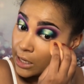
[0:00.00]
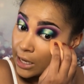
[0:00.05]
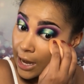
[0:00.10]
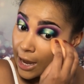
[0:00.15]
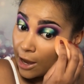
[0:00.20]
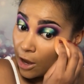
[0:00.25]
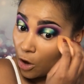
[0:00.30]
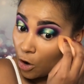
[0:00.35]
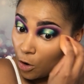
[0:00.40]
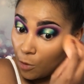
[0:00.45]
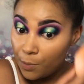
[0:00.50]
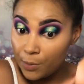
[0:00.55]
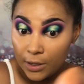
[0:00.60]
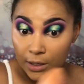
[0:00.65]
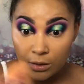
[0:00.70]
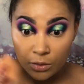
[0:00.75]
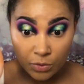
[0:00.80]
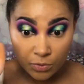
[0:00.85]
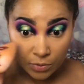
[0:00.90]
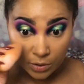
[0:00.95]
I hope
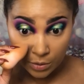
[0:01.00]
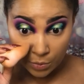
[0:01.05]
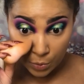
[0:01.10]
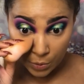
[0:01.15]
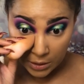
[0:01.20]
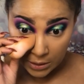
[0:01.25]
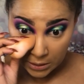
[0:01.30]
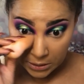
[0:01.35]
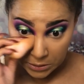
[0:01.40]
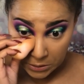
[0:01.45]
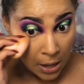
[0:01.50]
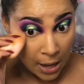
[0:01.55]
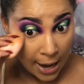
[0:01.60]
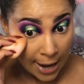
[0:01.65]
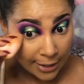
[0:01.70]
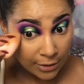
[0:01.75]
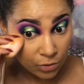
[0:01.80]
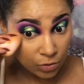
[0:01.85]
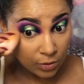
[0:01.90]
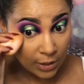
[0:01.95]
in 3 weeks.
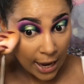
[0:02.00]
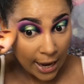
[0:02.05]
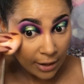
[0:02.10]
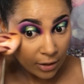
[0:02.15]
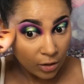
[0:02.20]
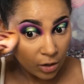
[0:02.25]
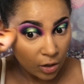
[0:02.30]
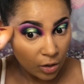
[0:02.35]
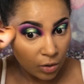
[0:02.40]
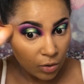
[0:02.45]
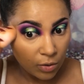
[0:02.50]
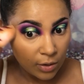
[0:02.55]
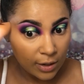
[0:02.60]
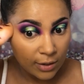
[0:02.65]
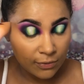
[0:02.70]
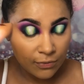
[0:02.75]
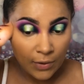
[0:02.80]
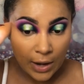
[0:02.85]
I do not know if